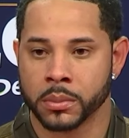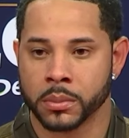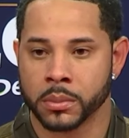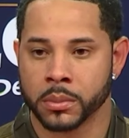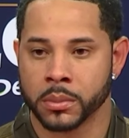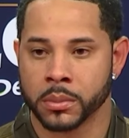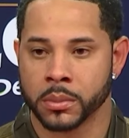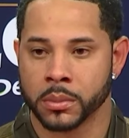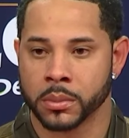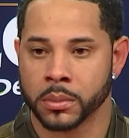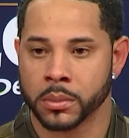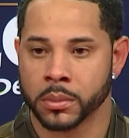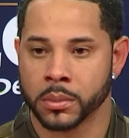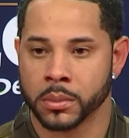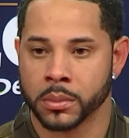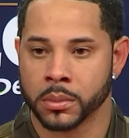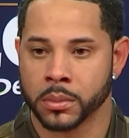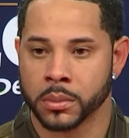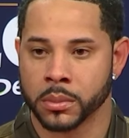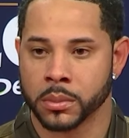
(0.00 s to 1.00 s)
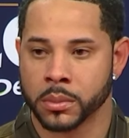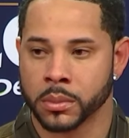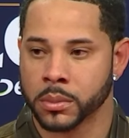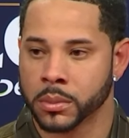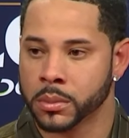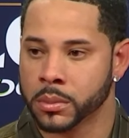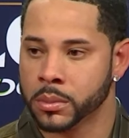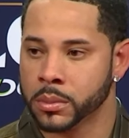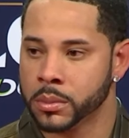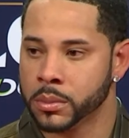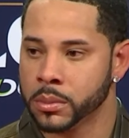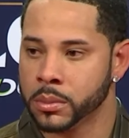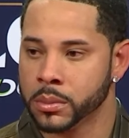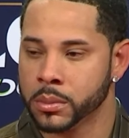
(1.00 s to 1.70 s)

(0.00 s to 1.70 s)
(no one is talking)